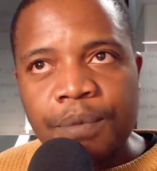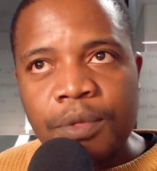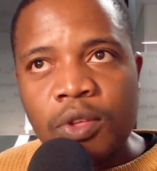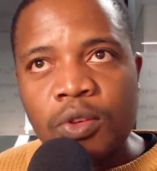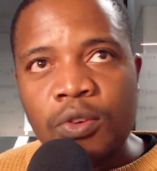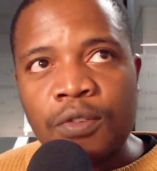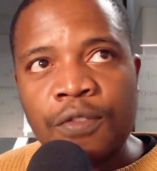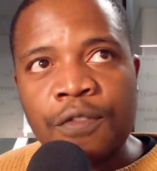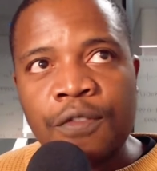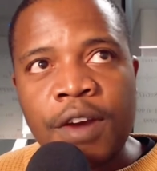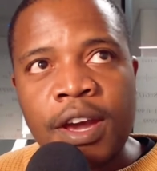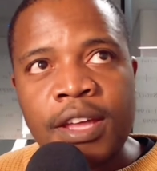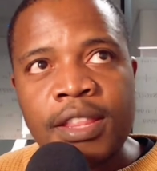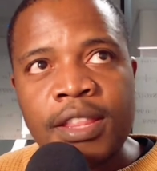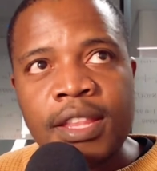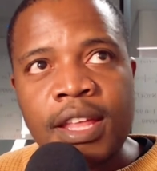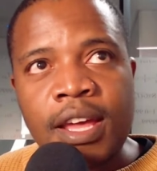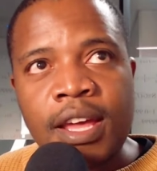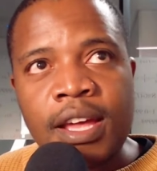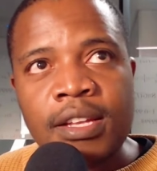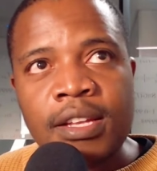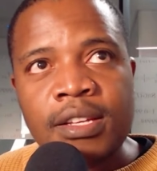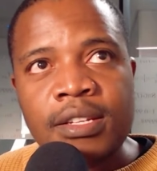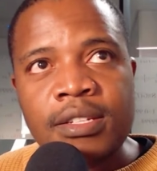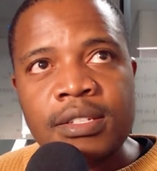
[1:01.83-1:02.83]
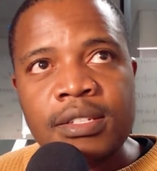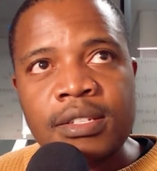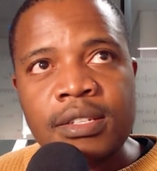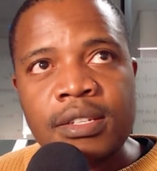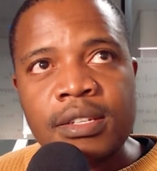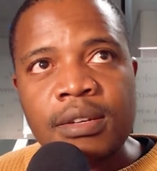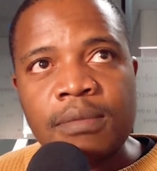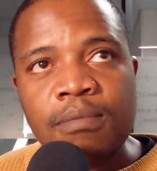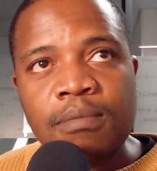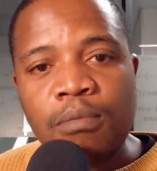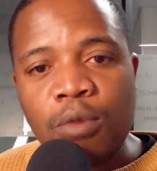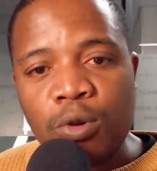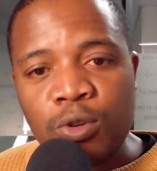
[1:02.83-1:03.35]
you find that
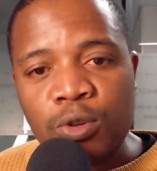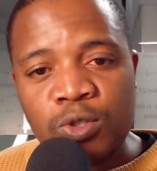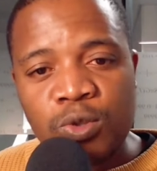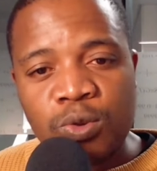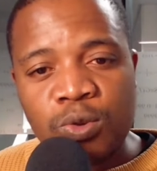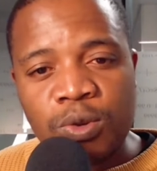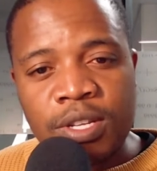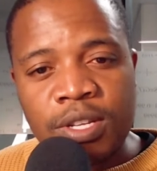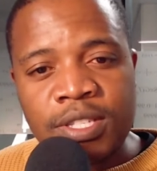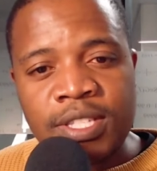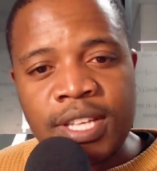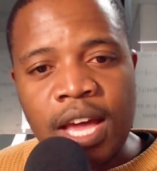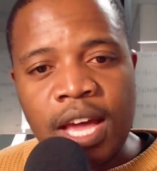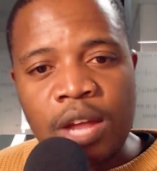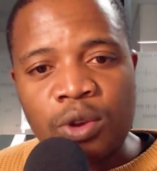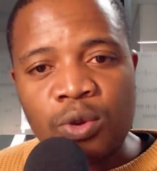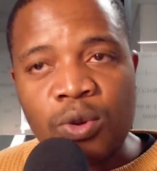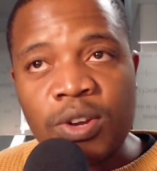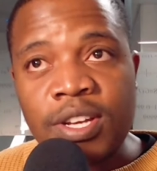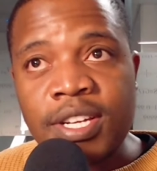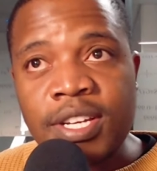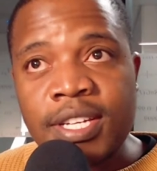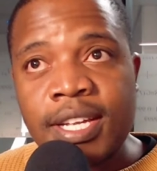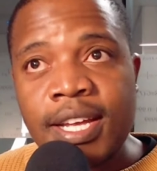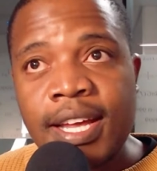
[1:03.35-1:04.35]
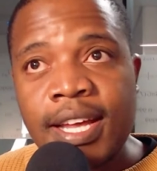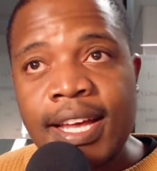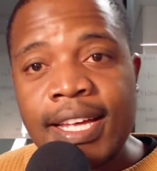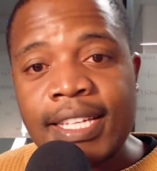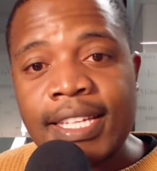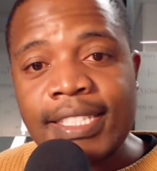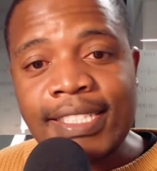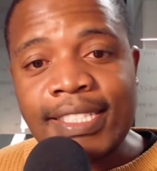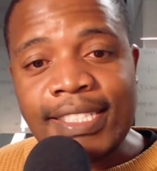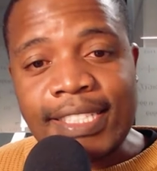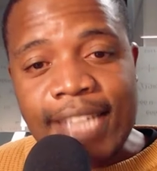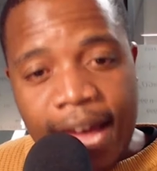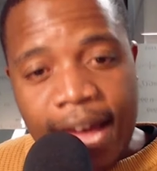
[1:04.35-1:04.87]
most students are not
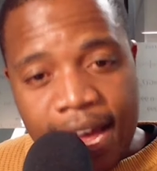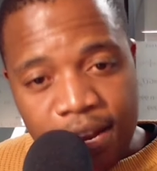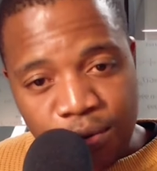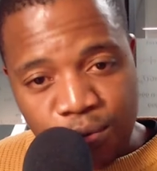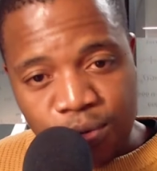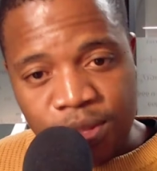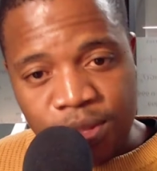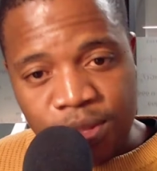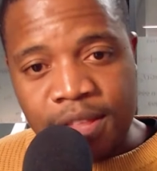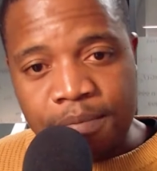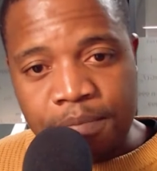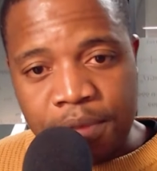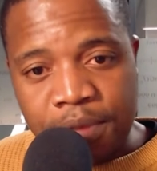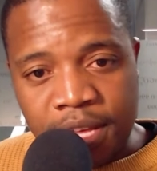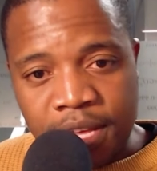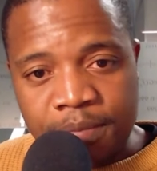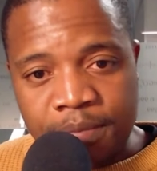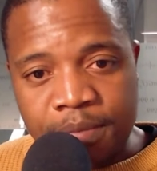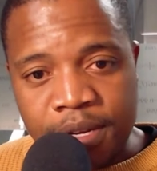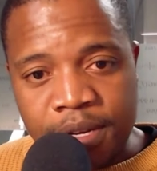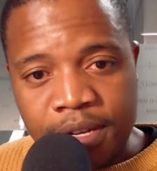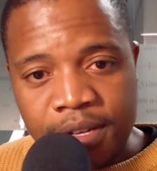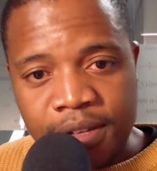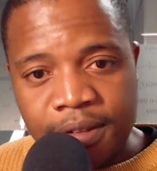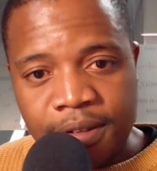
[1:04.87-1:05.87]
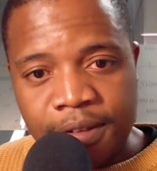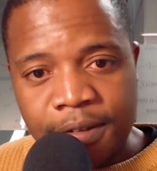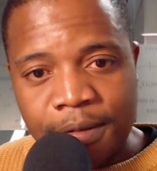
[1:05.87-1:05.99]
done with the paper,